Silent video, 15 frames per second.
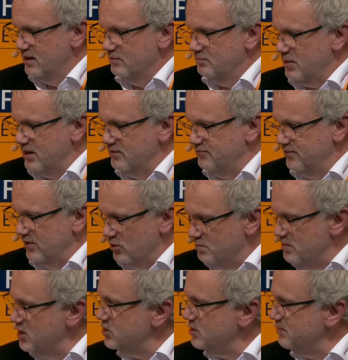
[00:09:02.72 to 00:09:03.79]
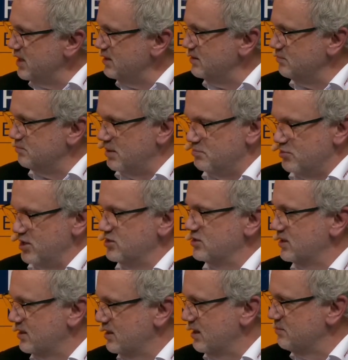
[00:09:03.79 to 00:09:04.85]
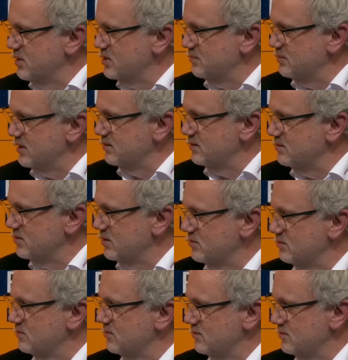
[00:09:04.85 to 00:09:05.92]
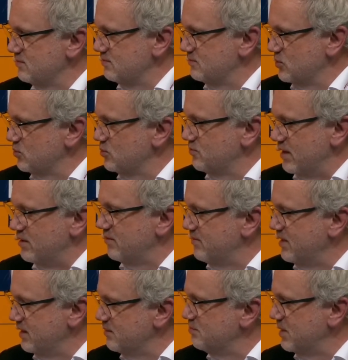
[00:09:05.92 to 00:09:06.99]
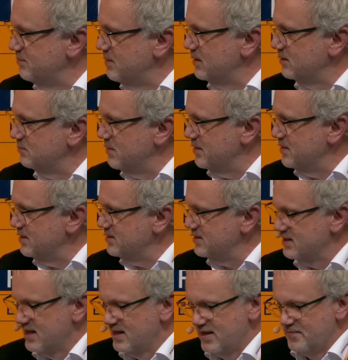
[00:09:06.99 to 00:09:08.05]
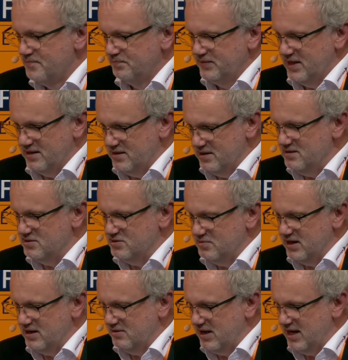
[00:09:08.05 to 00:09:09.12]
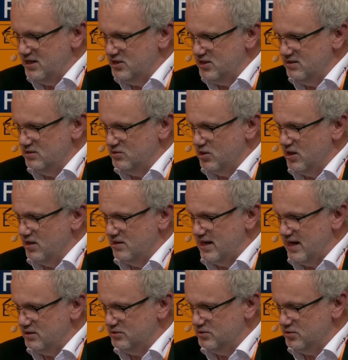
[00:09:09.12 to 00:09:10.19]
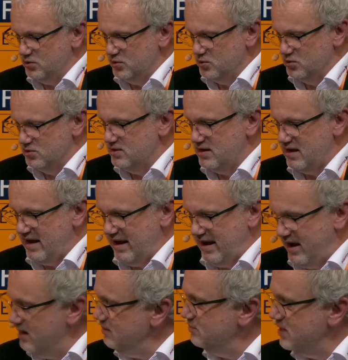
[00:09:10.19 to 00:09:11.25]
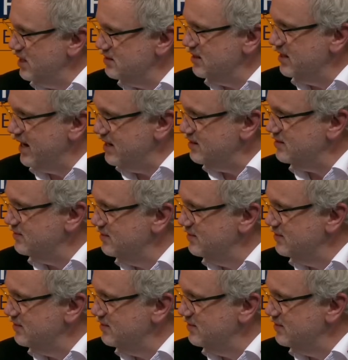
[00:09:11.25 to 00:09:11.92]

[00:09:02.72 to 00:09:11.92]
by flow measurement and by pressure decay measurement. So 2 very well implemented methods. And in this regulation, you are allowed to use air as a gas,